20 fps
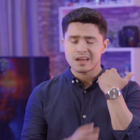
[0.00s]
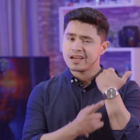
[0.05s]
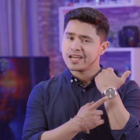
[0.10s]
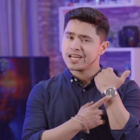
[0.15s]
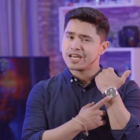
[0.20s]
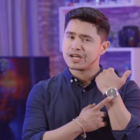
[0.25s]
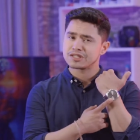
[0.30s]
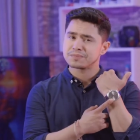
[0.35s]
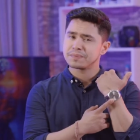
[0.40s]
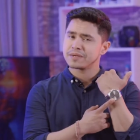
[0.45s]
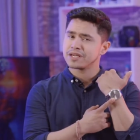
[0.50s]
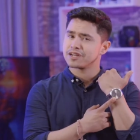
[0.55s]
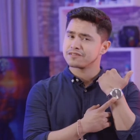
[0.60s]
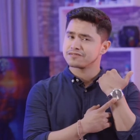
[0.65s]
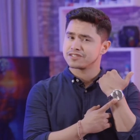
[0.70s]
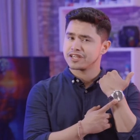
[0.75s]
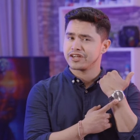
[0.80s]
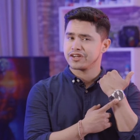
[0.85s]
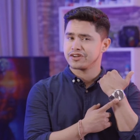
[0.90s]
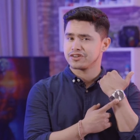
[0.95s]
Now, speaking
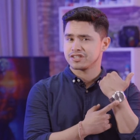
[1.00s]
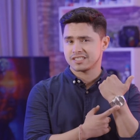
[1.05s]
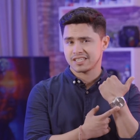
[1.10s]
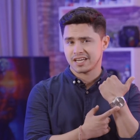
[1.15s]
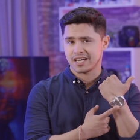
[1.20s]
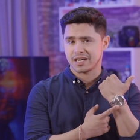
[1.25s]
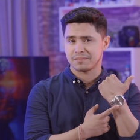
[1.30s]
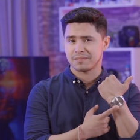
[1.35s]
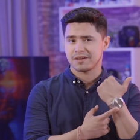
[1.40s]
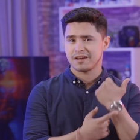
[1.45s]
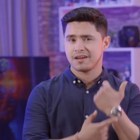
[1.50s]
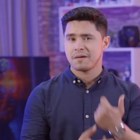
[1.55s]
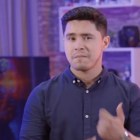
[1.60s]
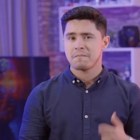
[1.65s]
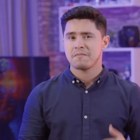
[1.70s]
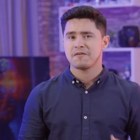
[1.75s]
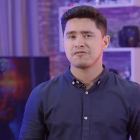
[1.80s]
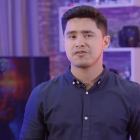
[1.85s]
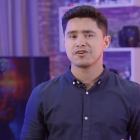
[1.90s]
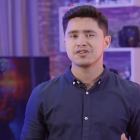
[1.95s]
of taking your time,
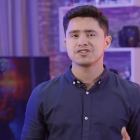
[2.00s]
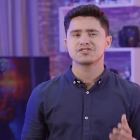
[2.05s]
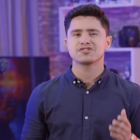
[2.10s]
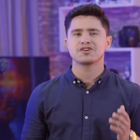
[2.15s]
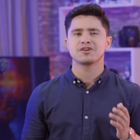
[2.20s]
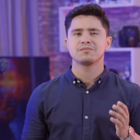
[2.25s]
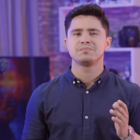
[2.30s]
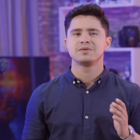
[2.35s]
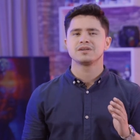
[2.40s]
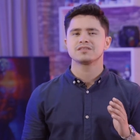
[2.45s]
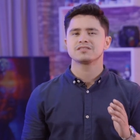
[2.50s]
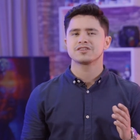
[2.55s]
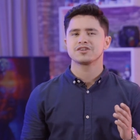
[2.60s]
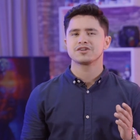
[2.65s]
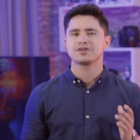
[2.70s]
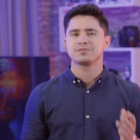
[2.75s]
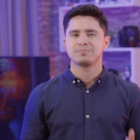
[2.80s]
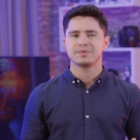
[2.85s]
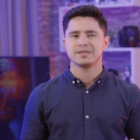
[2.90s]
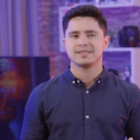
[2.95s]
before you start building
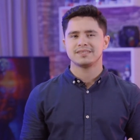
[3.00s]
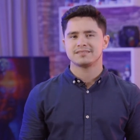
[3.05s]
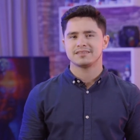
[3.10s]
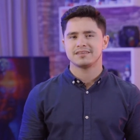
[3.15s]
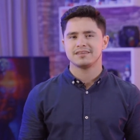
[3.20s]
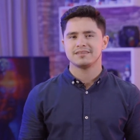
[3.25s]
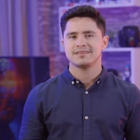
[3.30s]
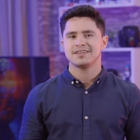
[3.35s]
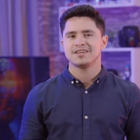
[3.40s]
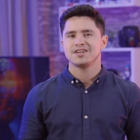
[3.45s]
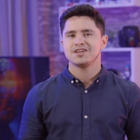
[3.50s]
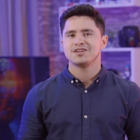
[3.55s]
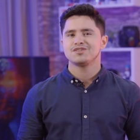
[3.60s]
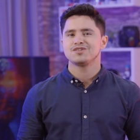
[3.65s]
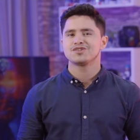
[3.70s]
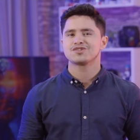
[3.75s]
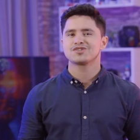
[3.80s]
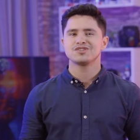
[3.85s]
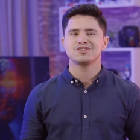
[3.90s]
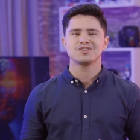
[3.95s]
your PC,
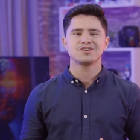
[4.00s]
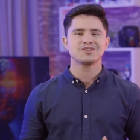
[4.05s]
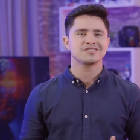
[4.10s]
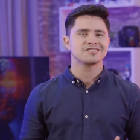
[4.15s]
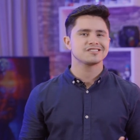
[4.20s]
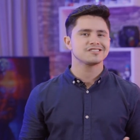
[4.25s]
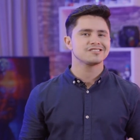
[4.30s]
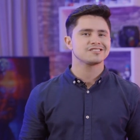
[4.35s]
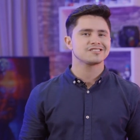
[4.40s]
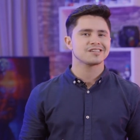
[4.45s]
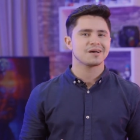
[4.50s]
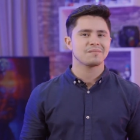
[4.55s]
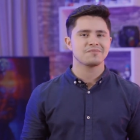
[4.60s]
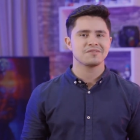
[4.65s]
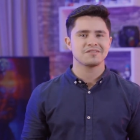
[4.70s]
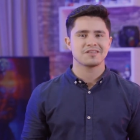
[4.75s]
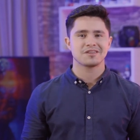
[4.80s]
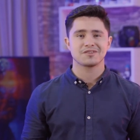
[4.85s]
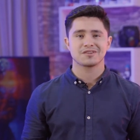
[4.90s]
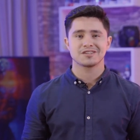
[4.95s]
you should know this is
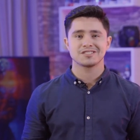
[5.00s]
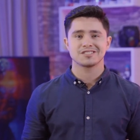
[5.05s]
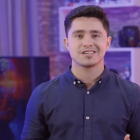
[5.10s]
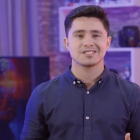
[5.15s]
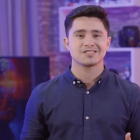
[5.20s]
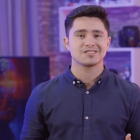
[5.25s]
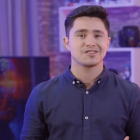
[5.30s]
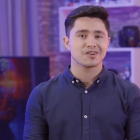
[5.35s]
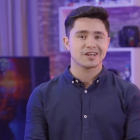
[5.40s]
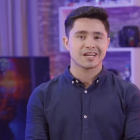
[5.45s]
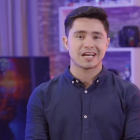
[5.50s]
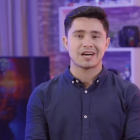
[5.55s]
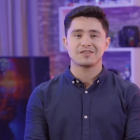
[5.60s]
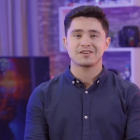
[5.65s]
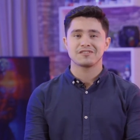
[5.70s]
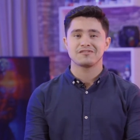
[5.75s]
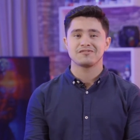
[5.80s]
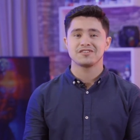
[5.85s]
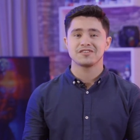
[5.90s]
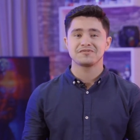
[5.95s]
something that you can just knock
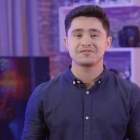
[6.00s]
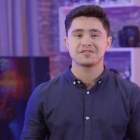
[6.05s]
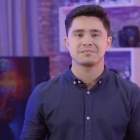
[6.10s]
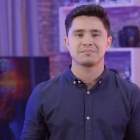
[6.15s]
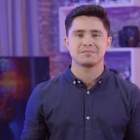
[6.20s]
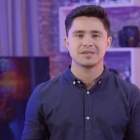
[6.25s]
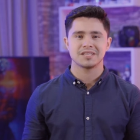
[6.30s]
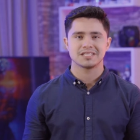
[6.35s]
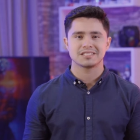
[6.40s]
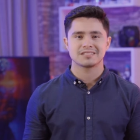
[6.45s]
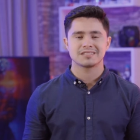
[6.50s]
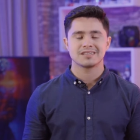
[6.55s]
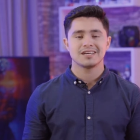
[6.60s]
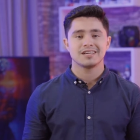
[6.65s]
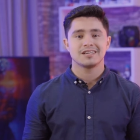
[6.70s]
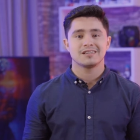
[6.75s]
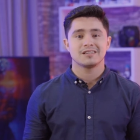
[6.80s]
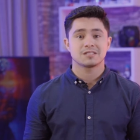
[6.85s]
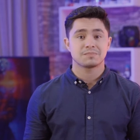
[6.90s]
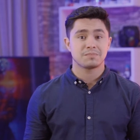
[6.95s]
out in 15 minutes,
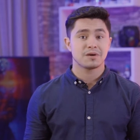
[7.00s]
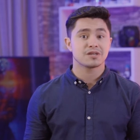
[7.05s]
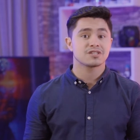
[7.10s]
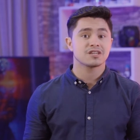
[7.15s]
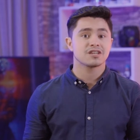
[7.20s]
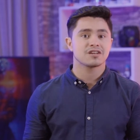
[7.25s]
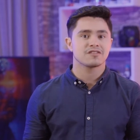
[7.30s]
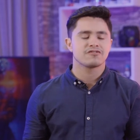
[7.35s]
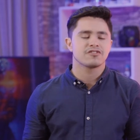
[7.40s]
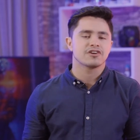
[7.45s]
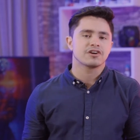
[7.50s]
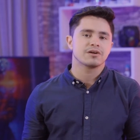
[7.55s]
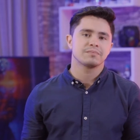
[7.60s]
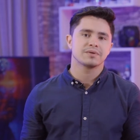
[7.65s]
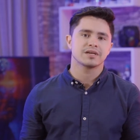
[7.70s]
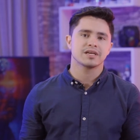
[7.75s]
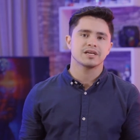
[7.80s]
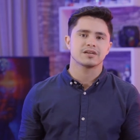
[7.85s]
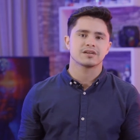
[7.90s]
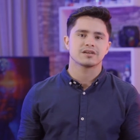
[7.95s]
especially if you're a
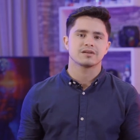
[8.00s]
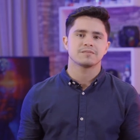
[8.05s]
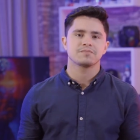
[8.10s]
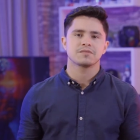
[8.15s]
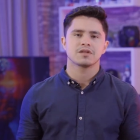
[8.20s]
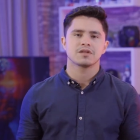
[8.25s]
beginner.